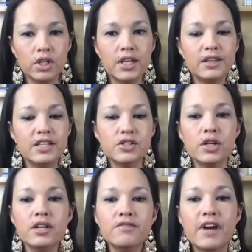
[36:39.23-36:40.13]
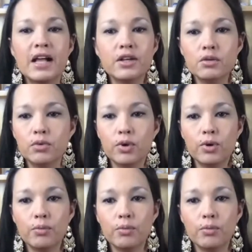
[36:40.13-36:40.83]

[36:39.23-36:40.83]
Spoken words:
These are invaluable